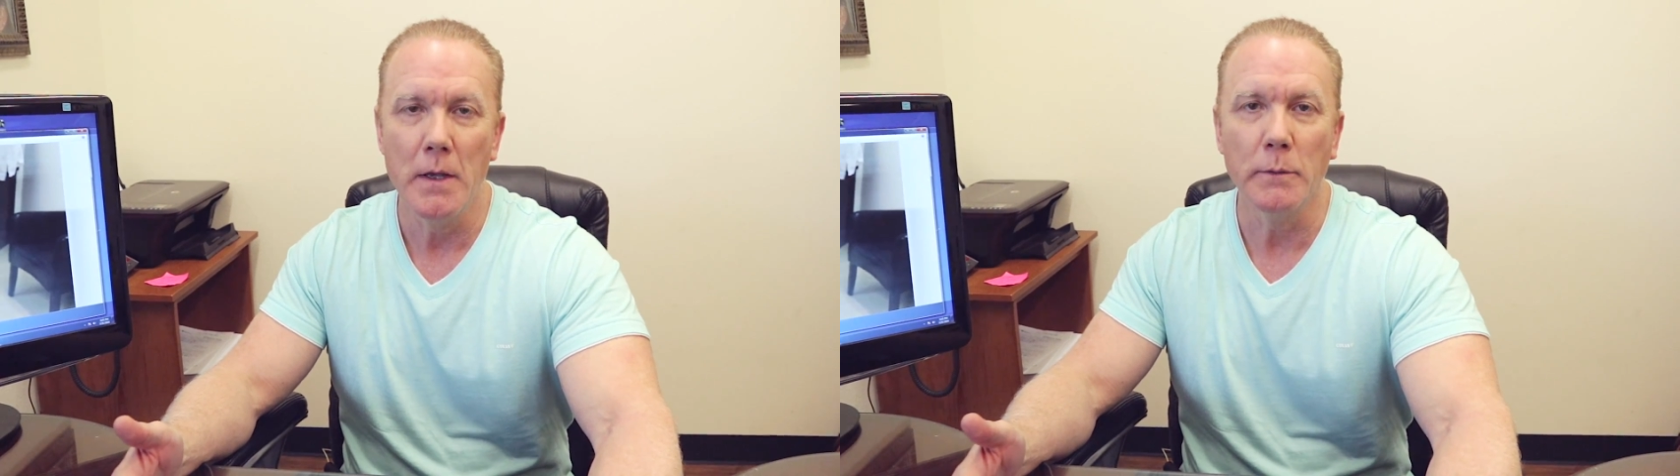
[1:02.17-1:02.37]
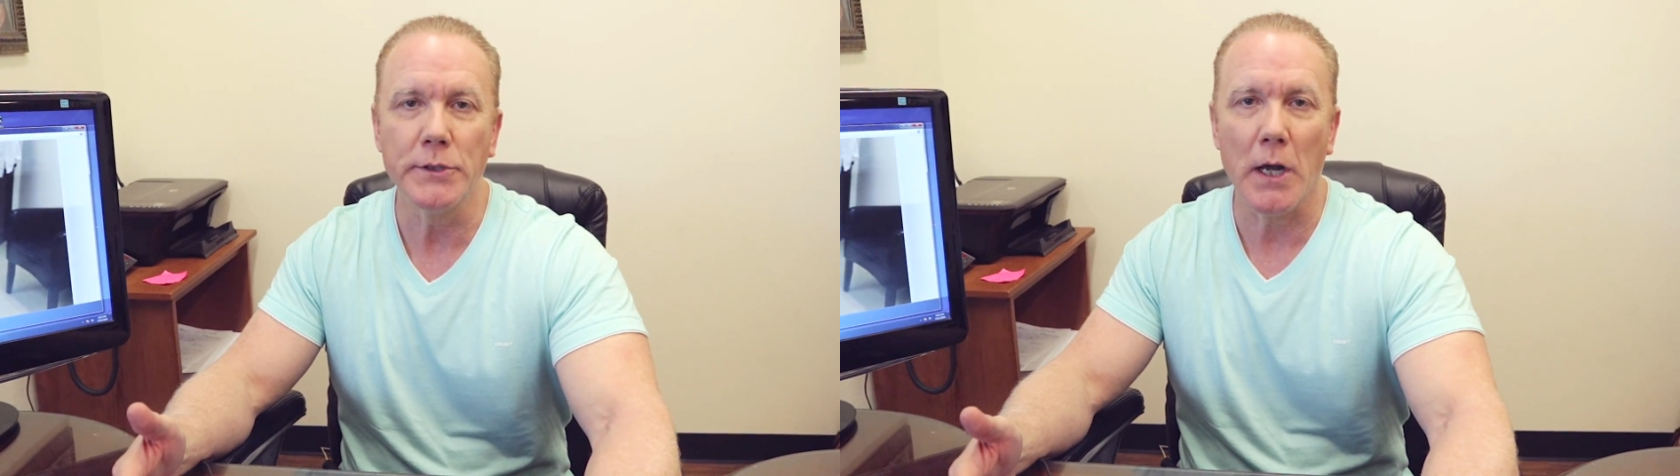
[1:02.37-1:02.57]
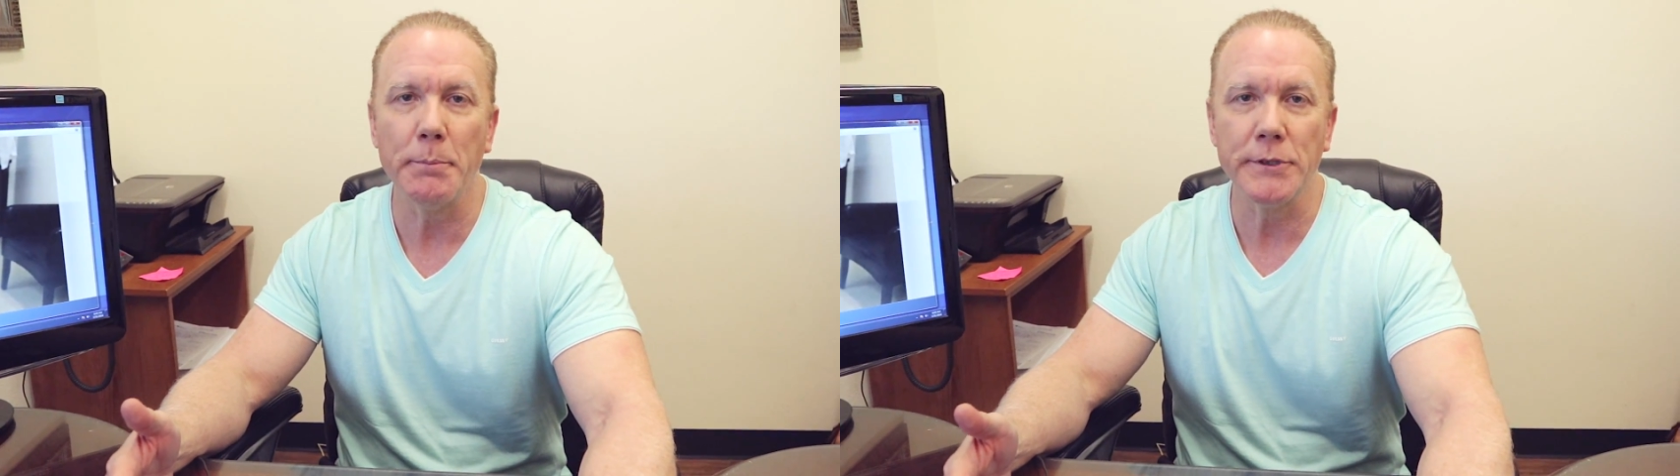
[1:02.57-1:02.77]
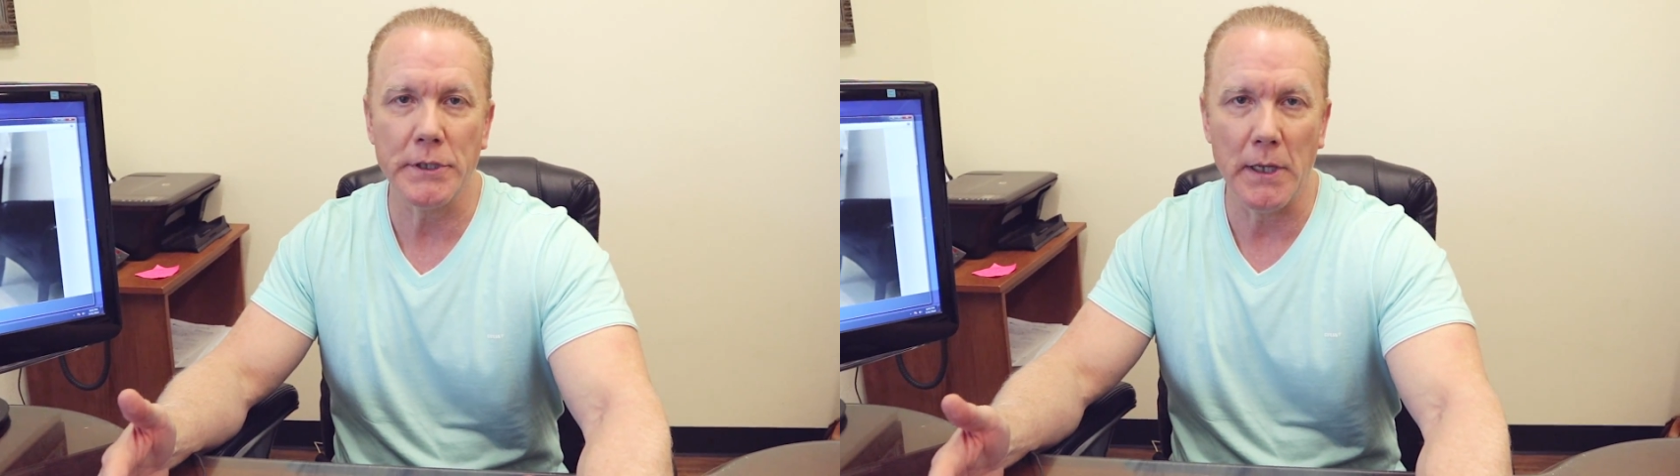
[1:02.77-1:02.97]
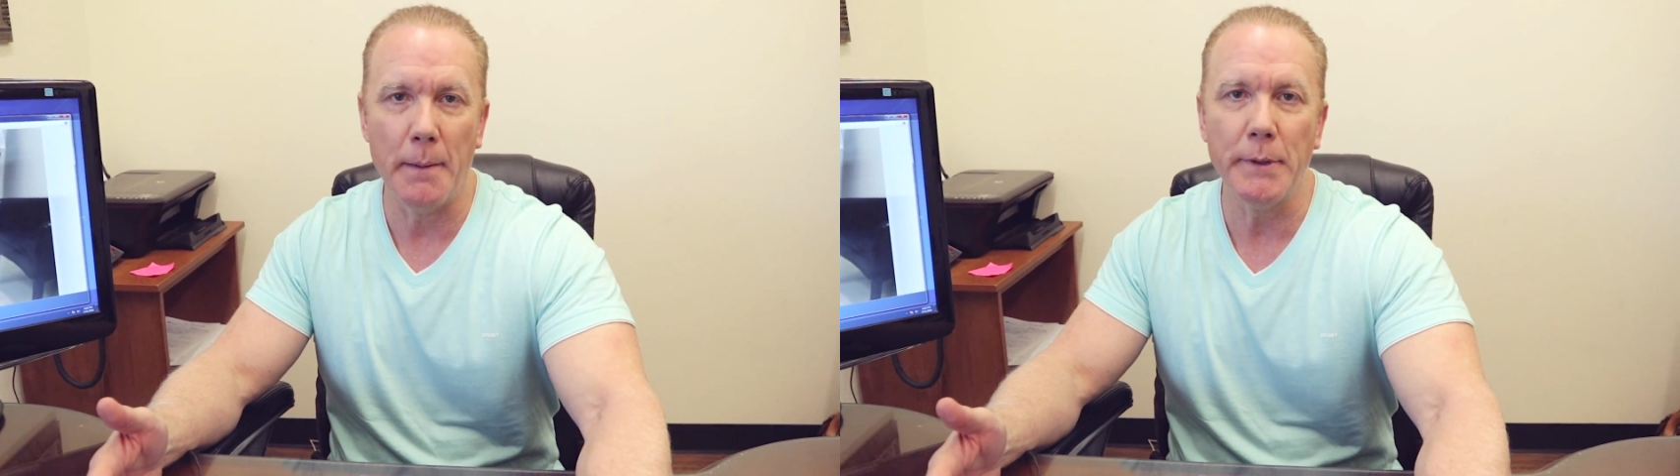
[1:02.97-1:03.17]
There was a couple
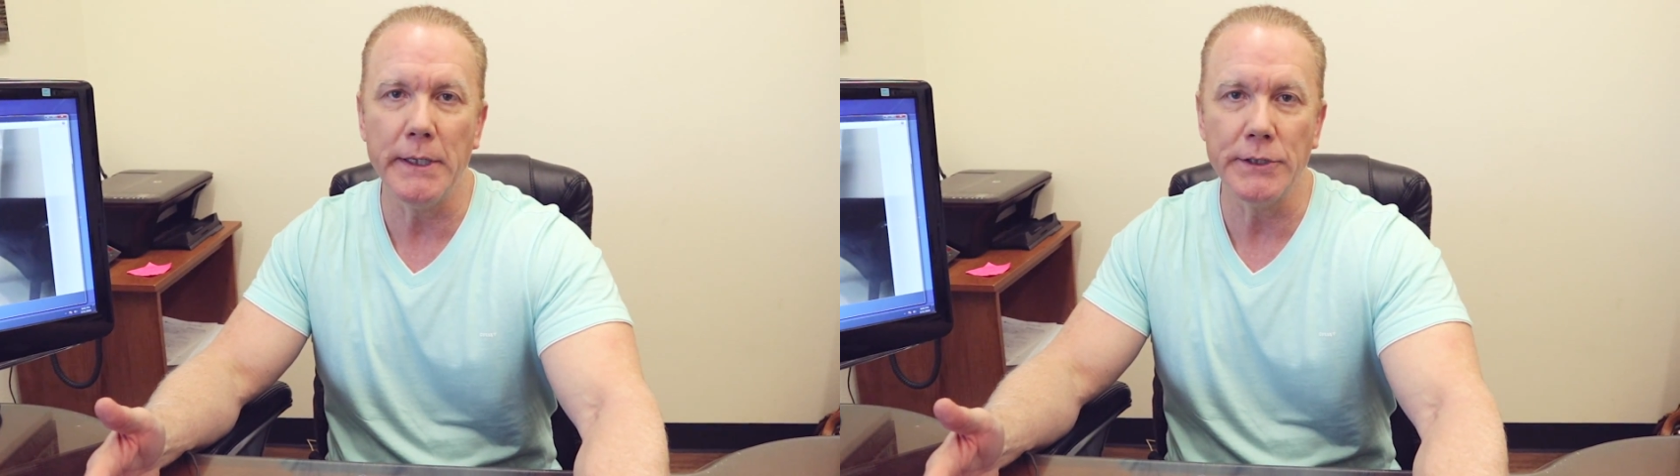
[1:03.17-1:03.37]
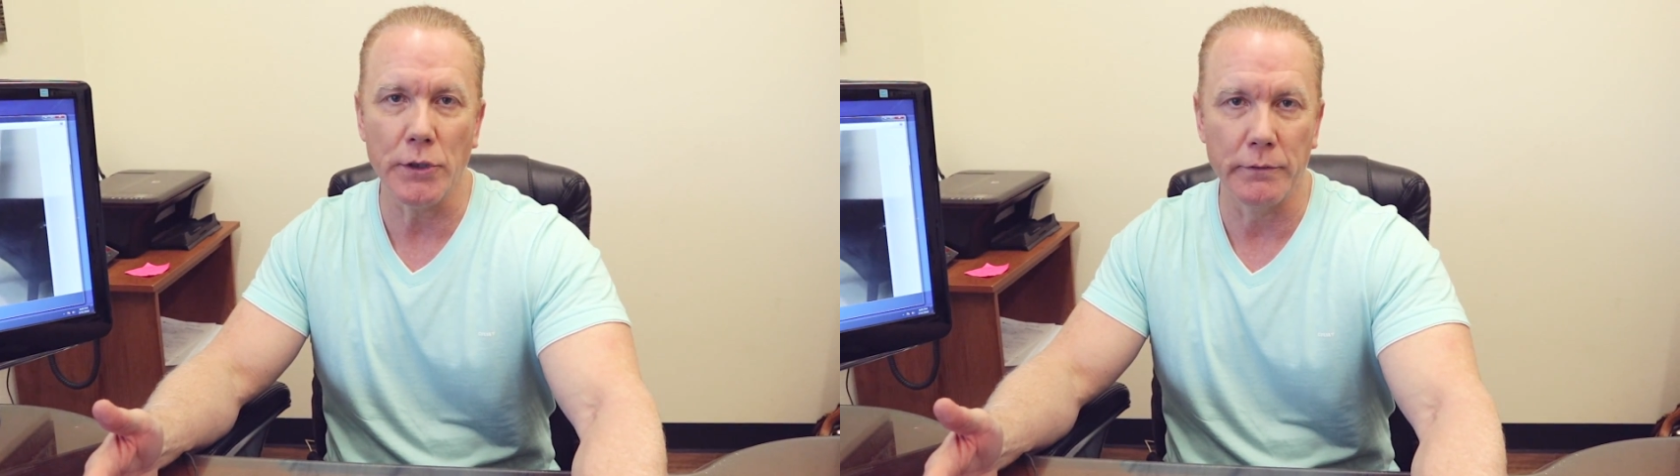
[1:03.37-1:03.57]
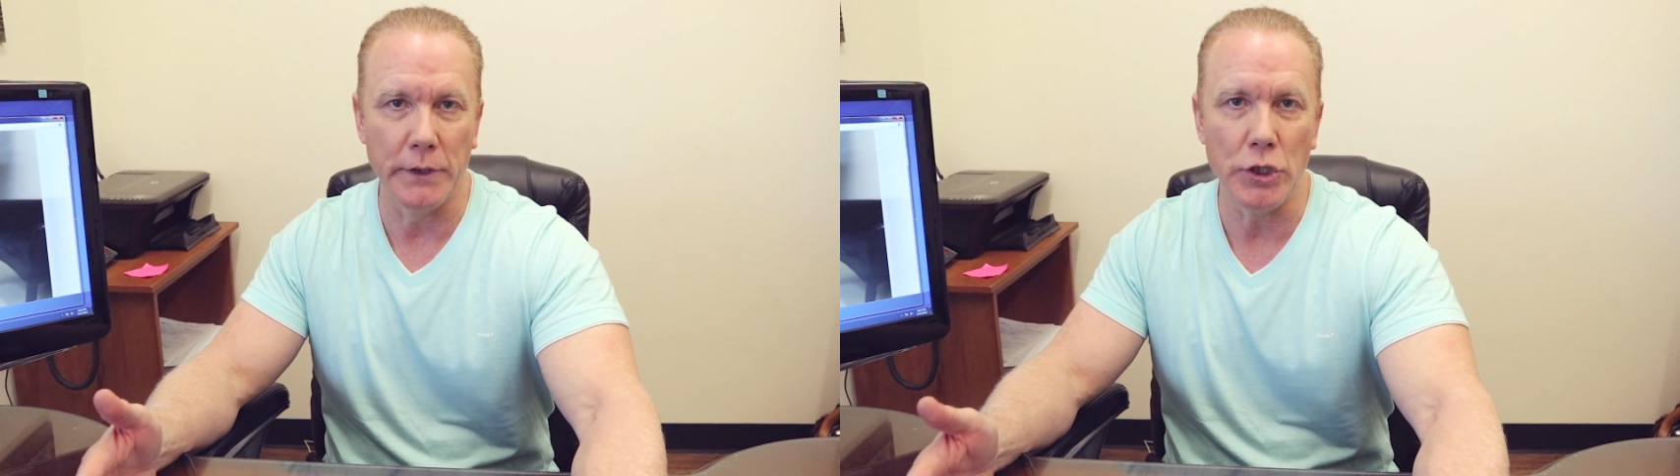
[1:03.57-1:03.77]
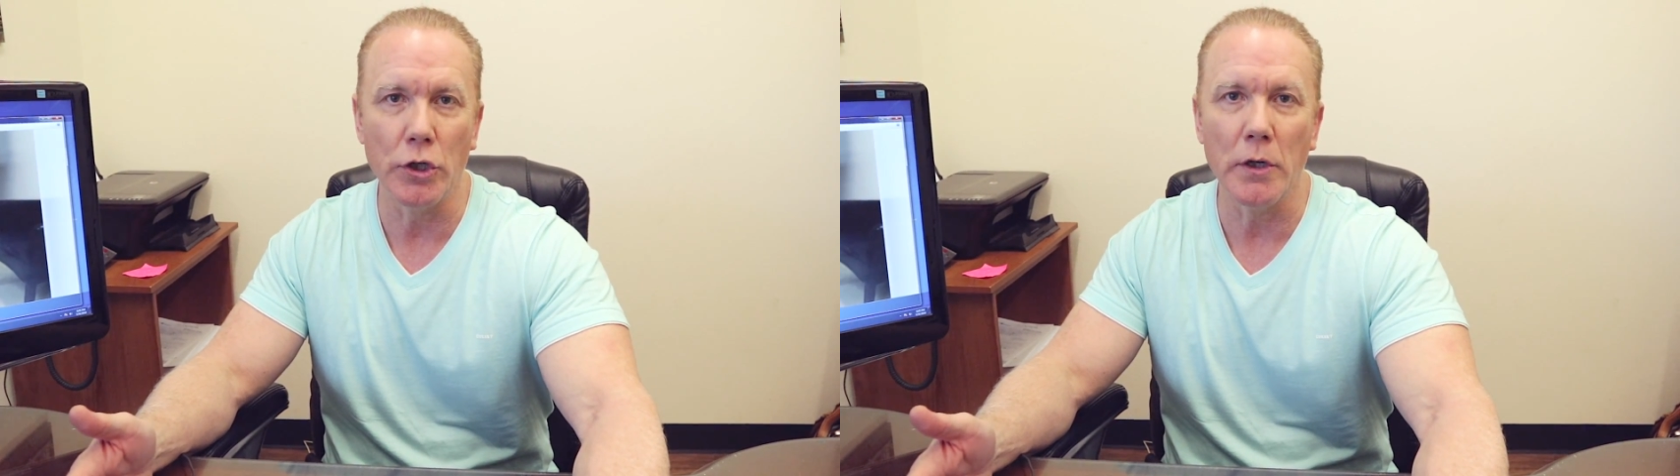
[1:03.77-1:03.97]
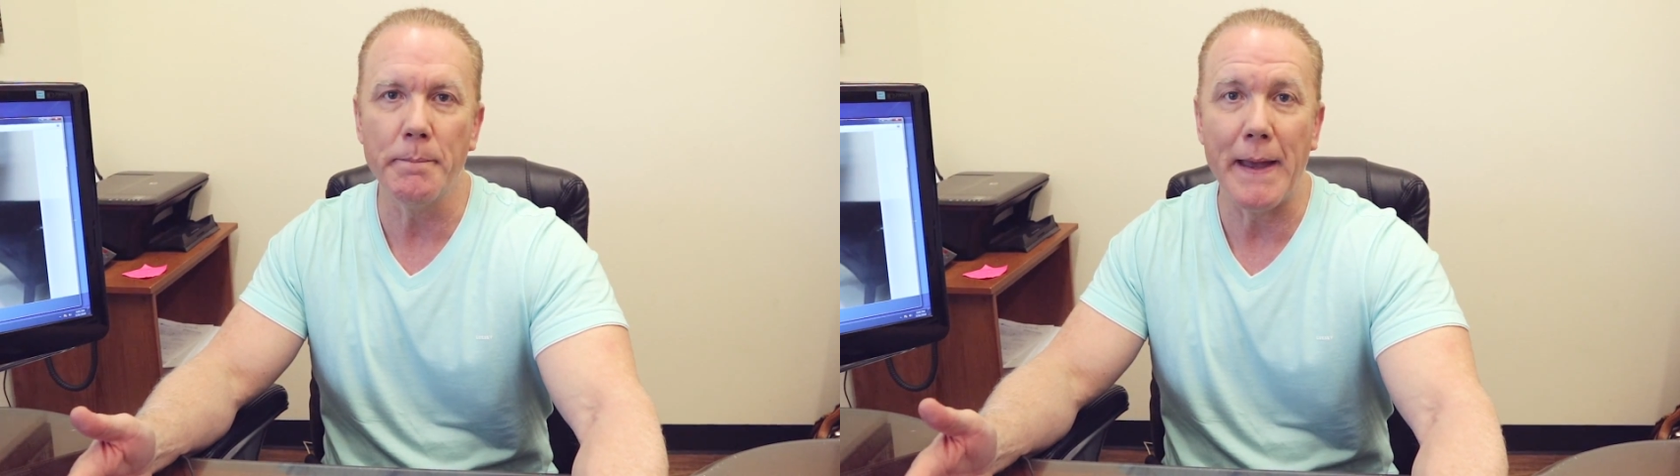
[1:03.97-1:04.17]
celebrities over in
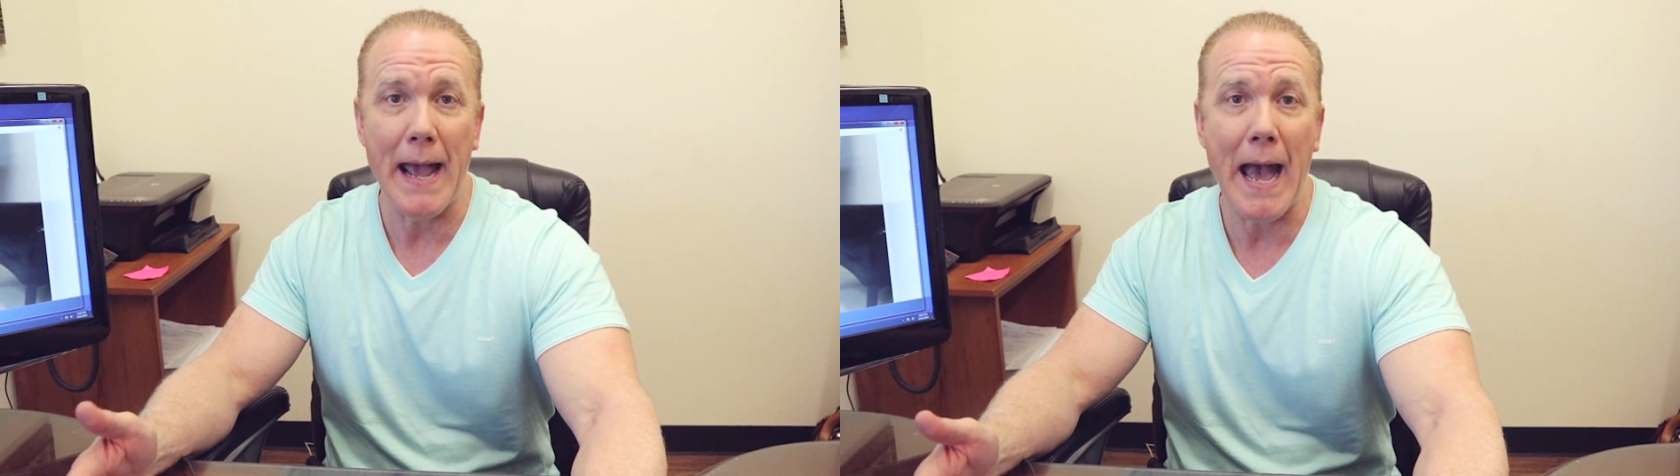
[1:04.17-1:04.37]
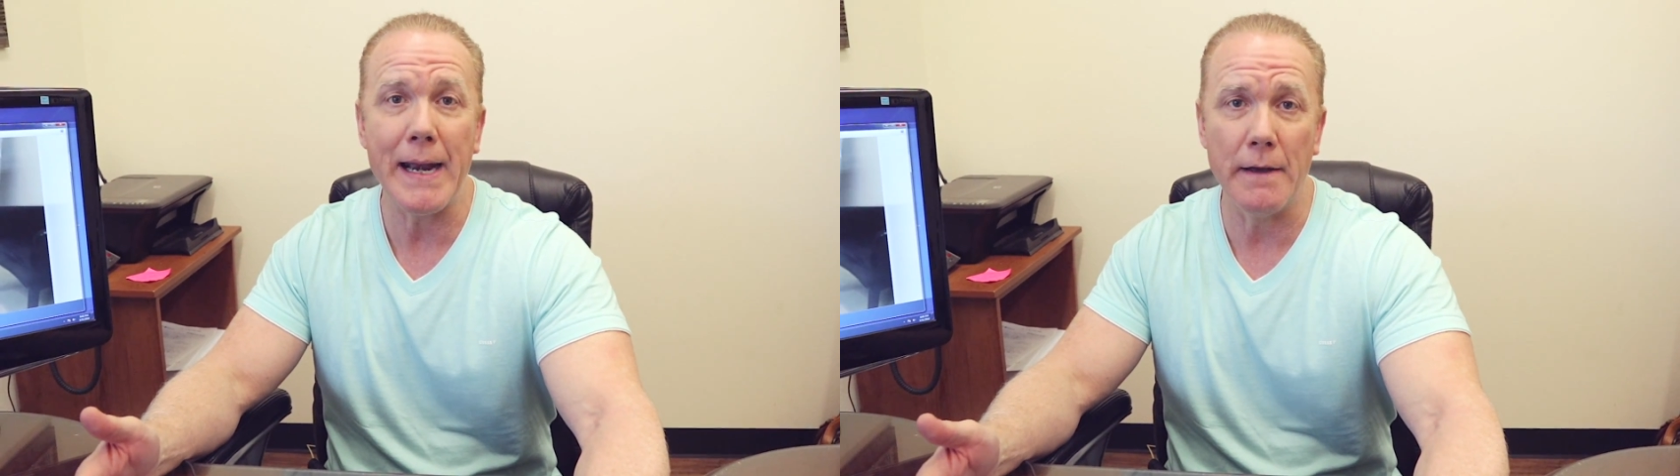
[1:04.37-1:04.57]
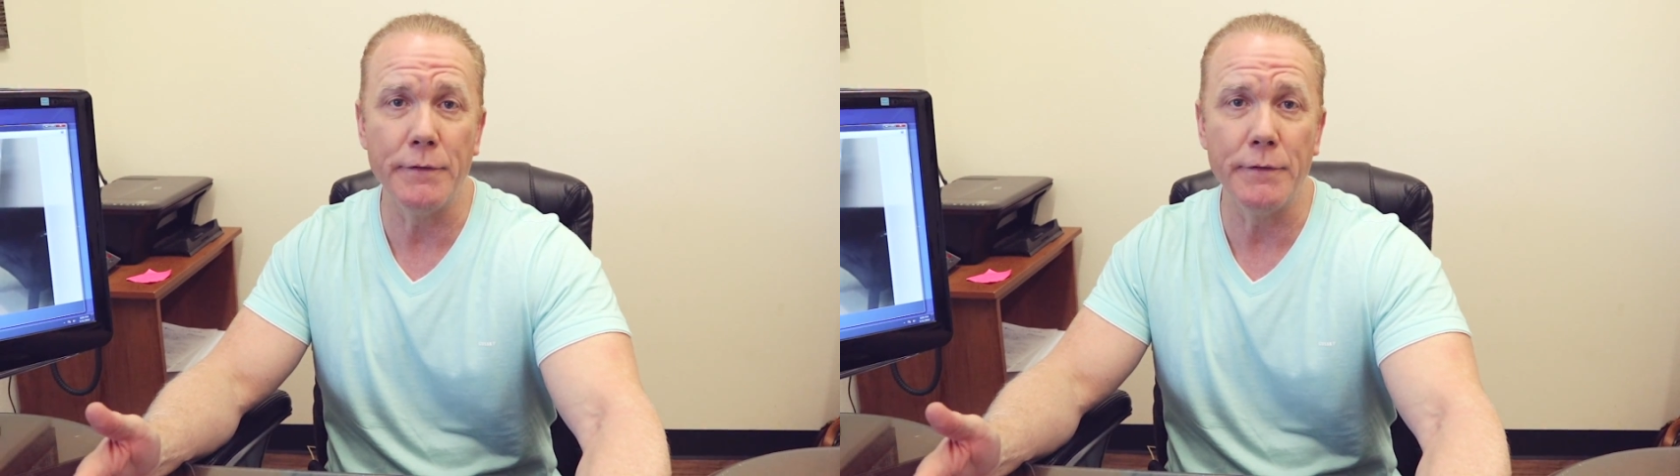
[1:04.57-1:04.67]
Europe that had